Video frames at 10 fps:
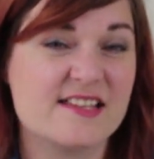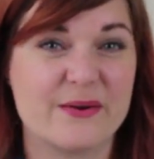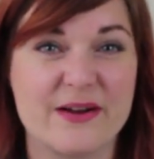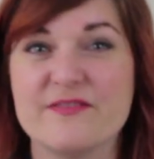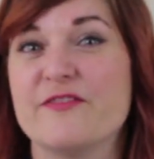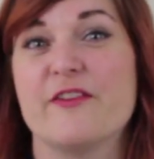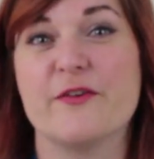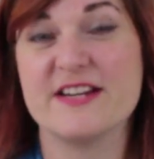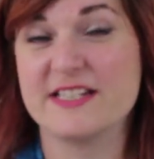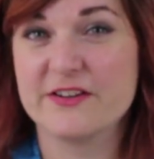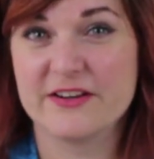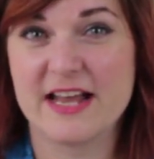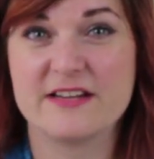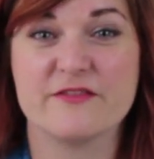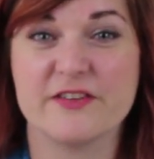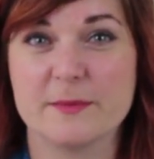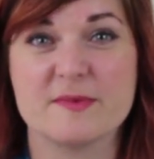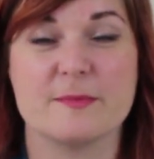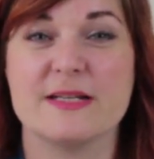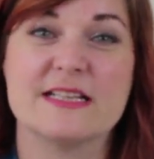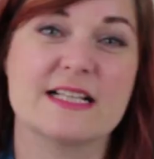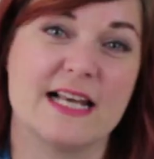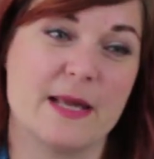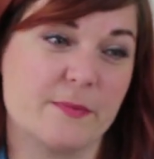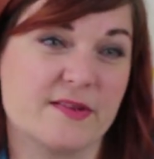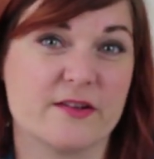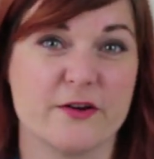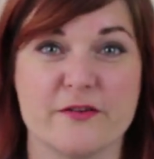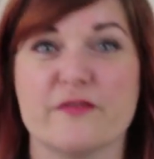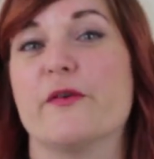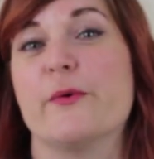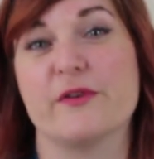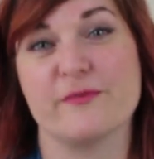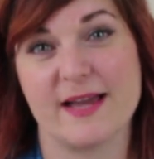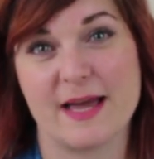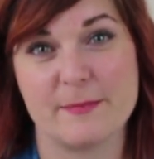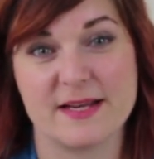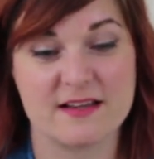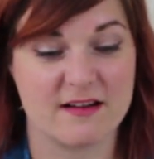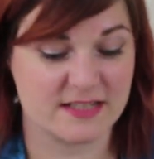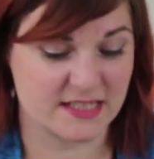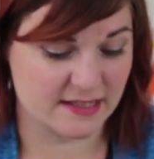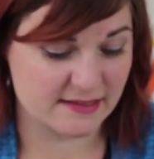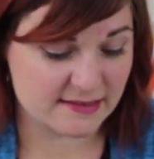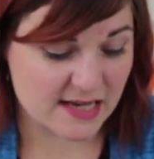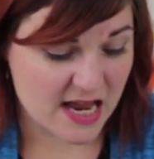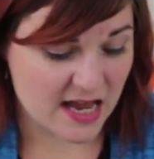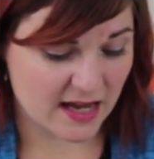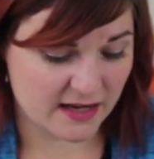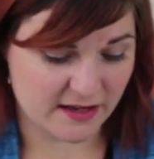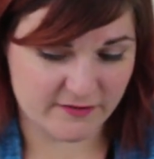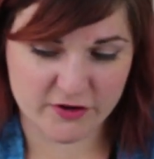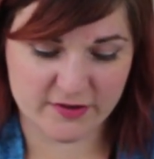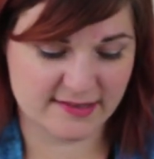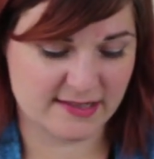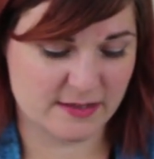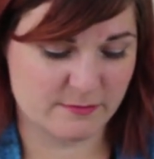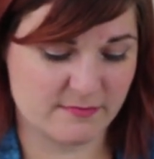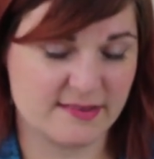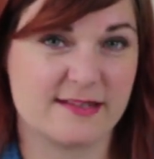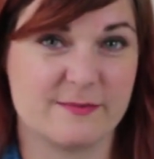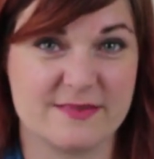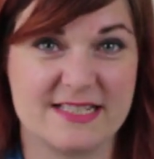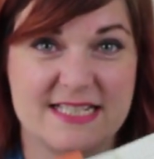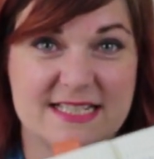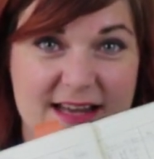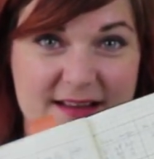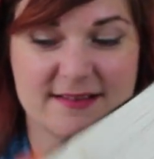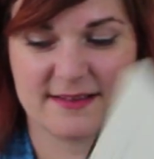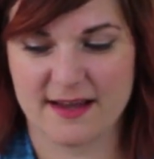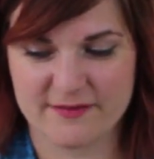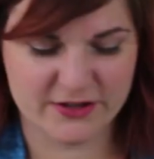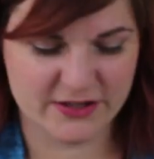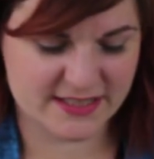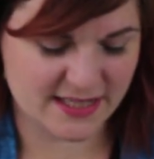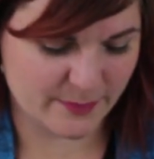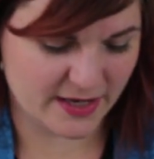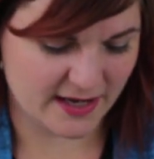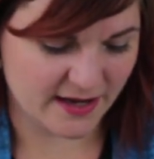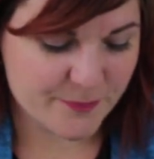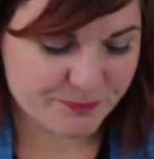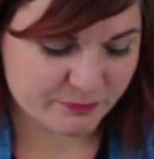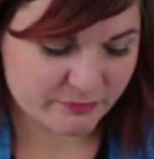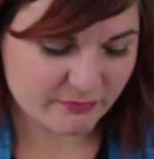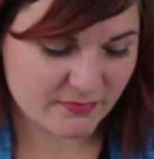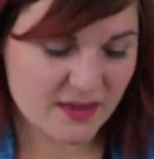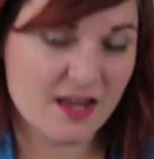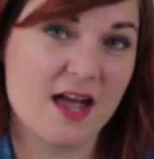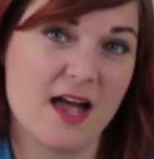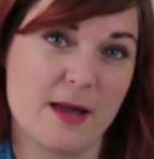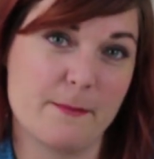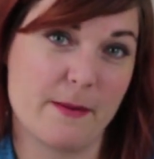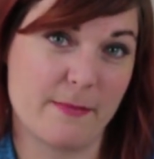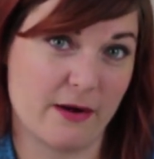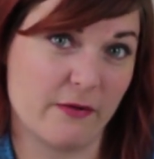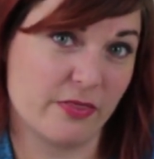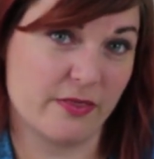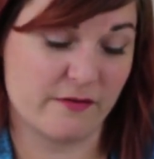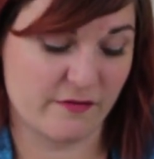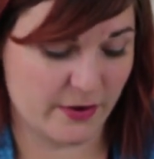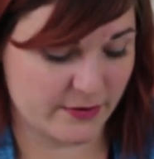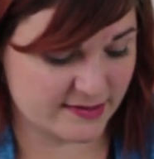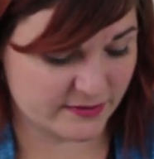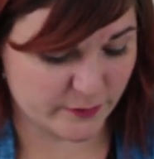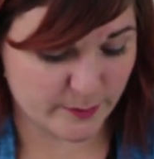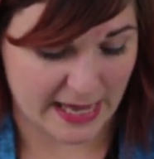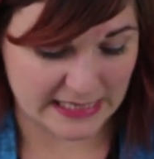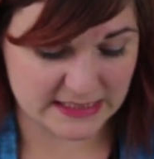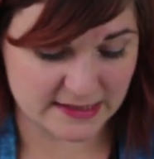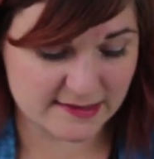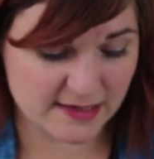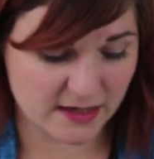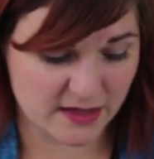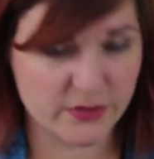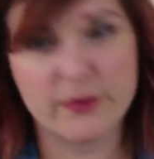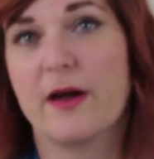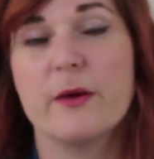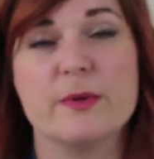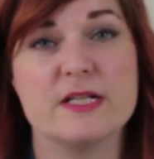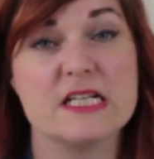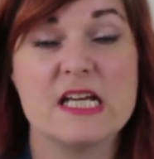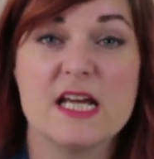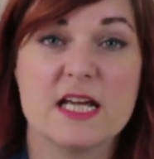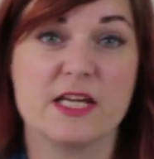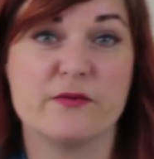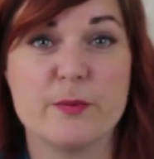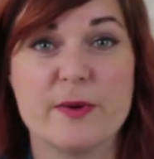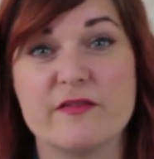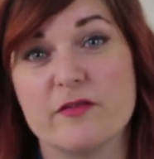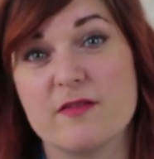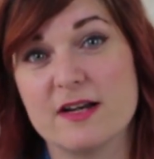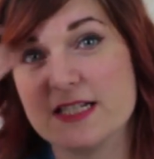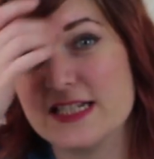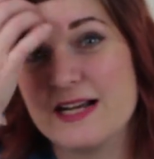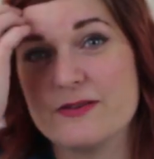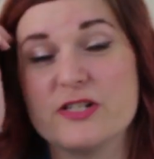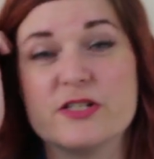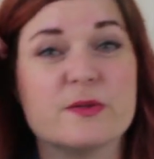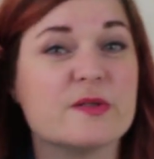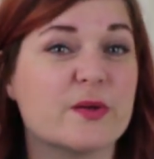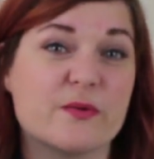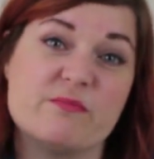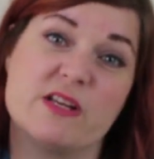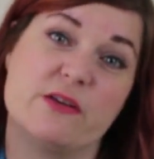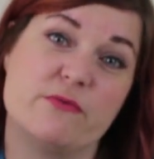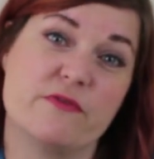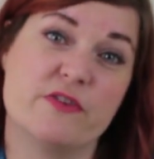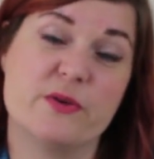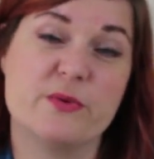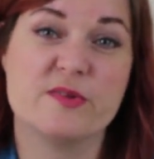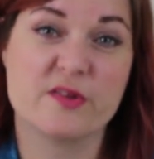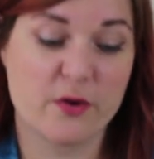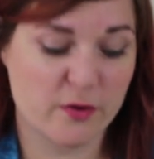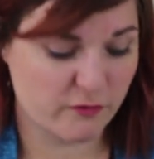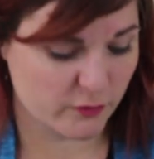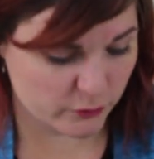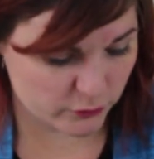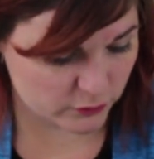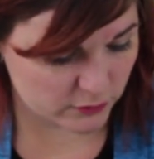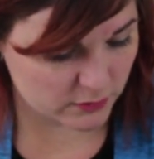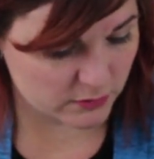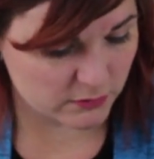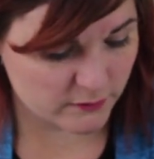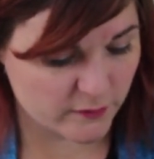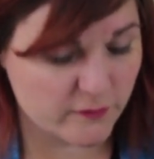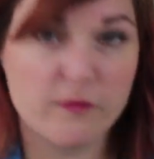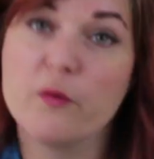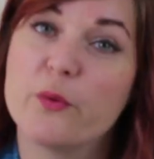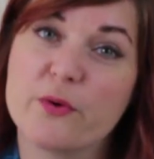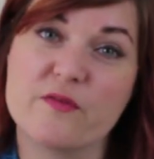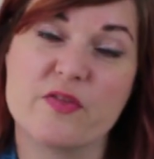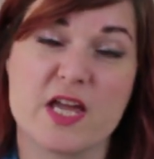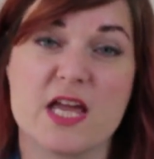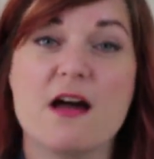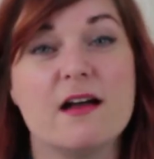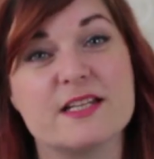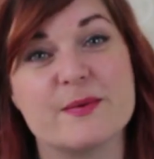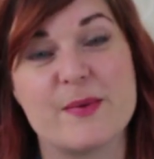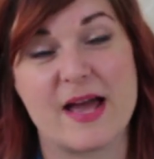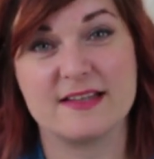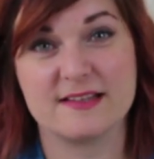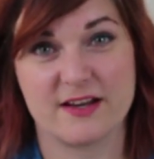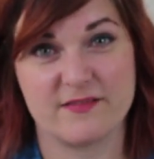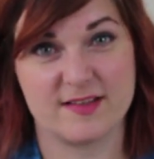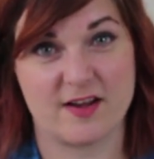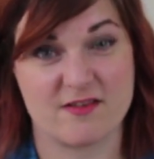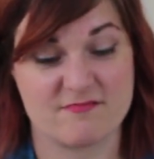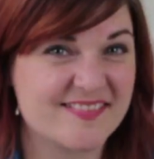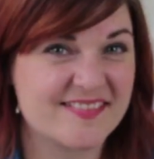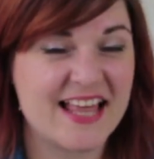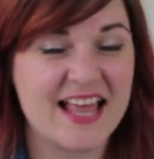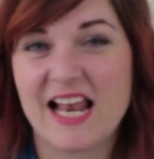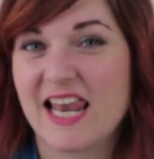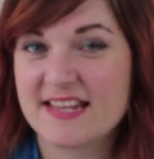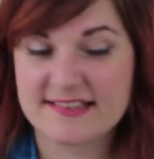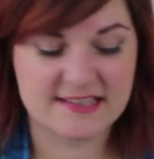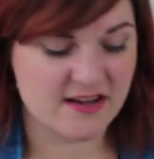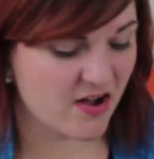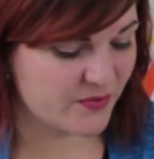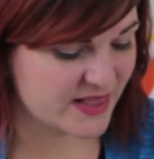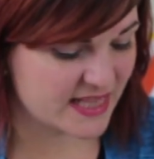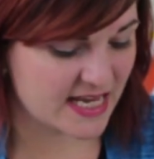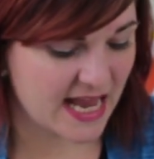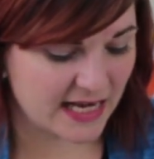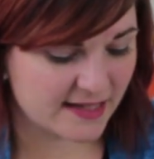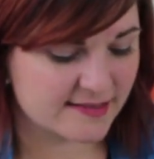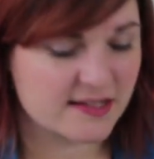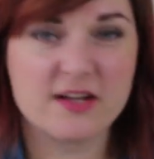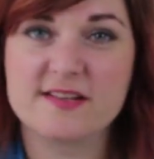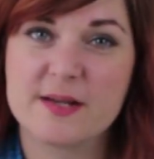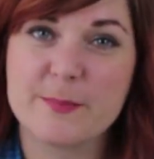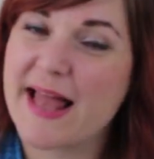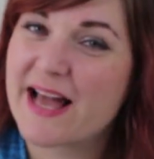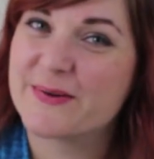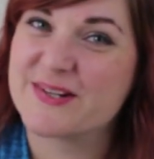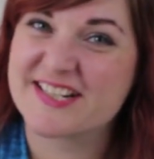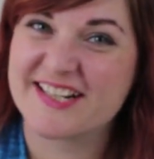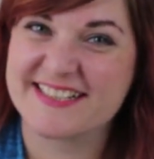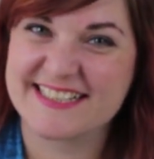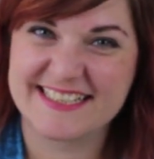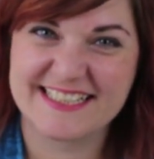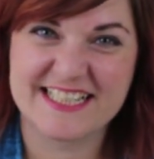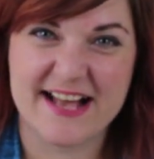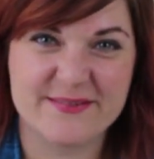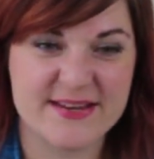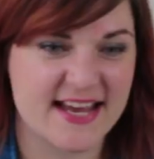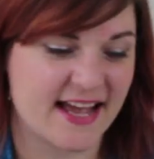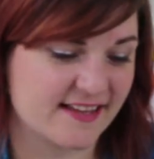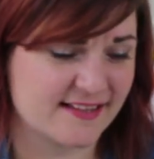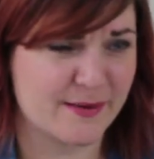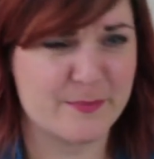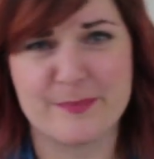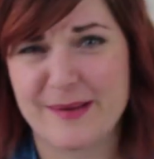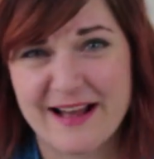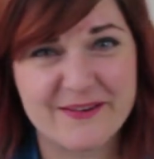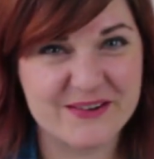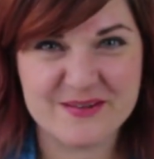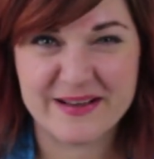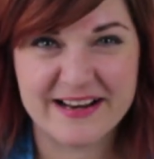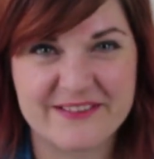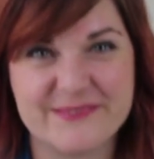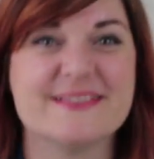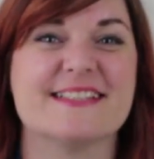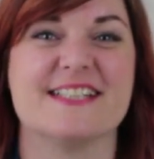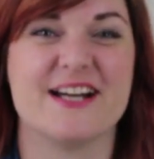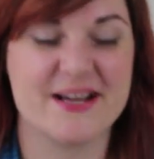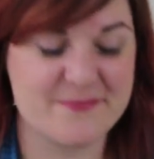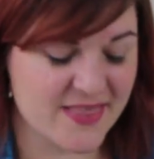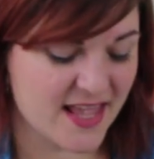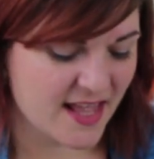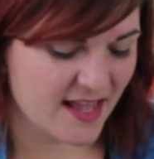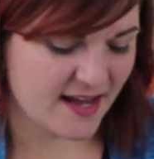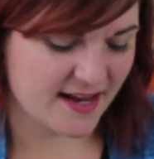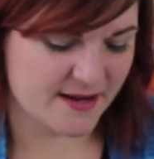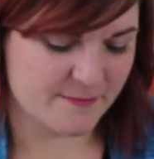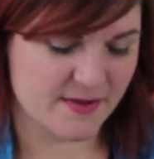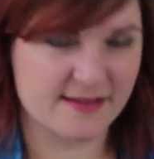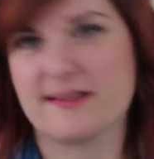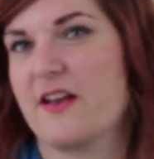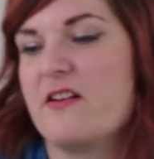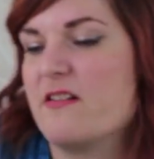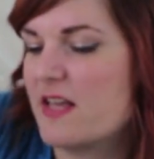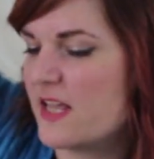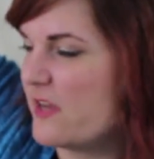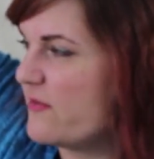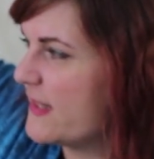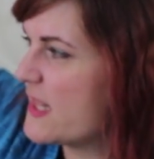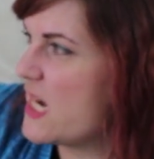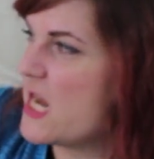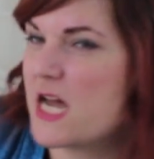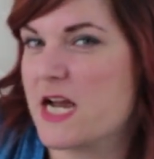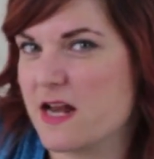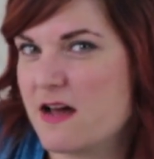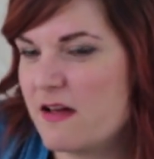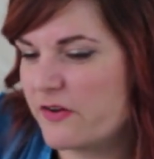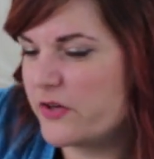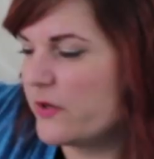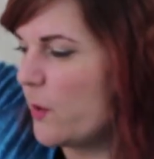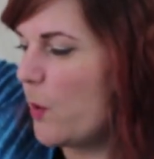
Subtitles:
So I've already gone ahead and filmed some little clips of all of my handmade cardigans, and I've got some details that looked up here about the various different patterns, and I thought I would give you a bit of a rundown and do sort of mini reviews of all four of the cardigan patterns I've sewn. Let's start with the Helen's Closet Blackwood cardigan, shall we? As I bang on about it all the time. So here is the line art.